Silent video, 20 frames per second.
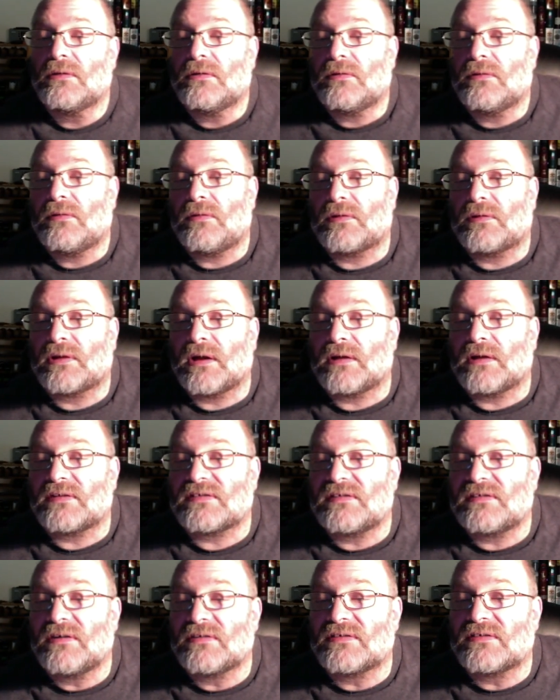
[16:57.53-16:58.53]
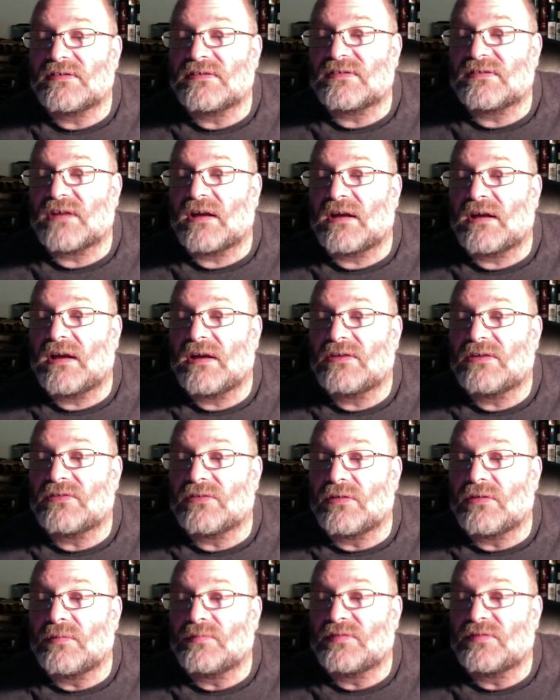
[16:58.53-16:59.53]
Okay, Sneerson saying, hey,
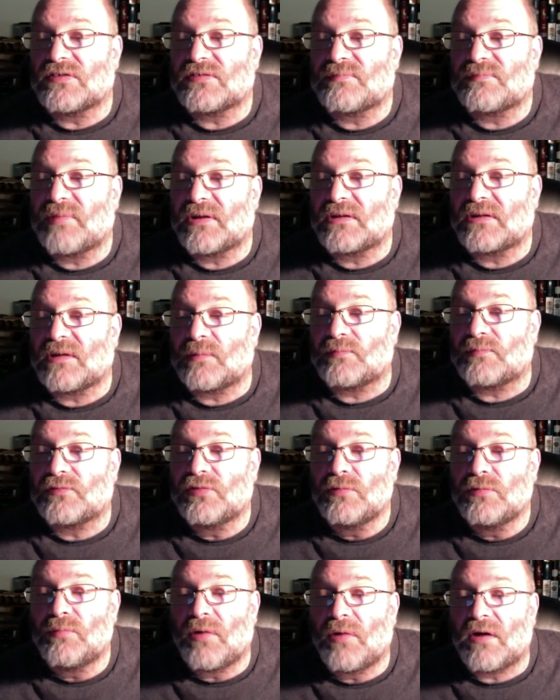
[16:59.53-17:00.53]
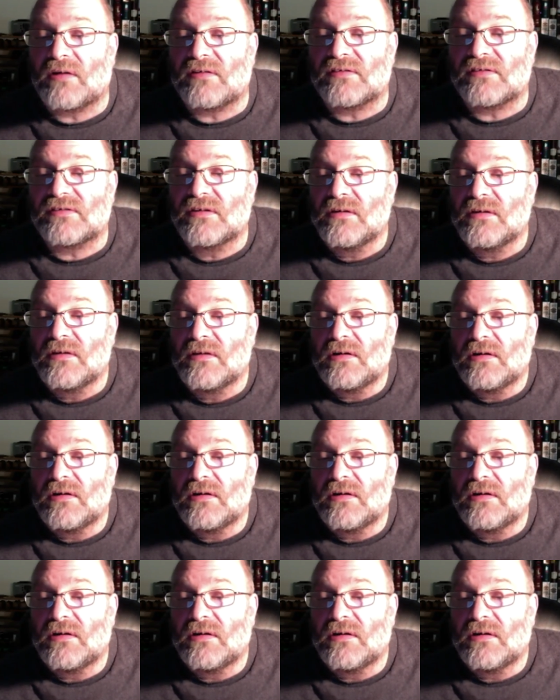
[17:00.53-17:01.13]
Jerome, just picked up 2 bottles